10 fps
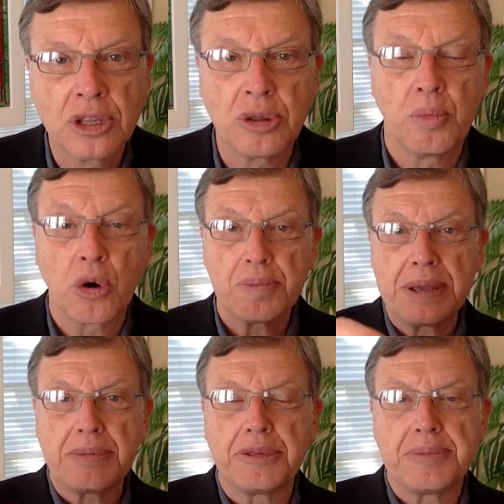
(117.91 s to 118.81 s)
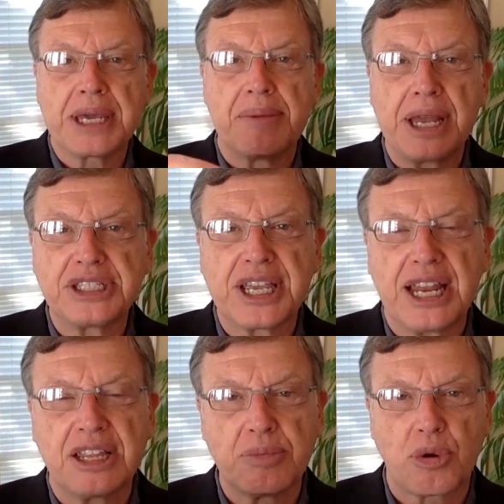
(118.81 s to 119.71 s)
The more people that become
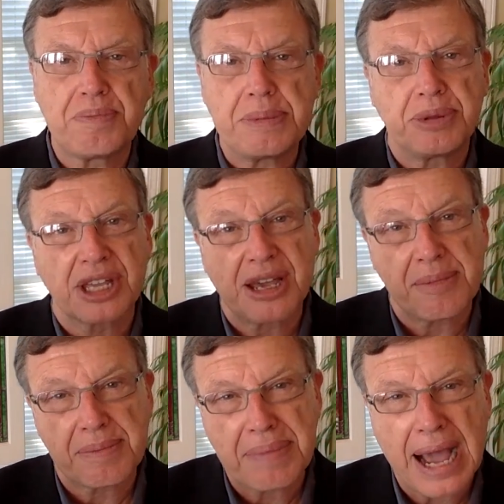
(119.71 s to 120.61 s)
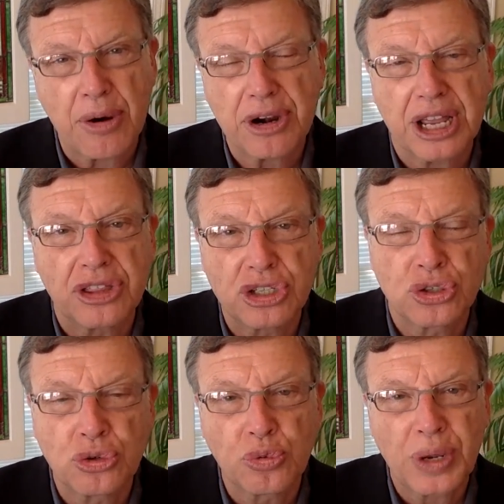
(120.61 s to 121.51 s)
educated, the more people that become empowered, and the sooner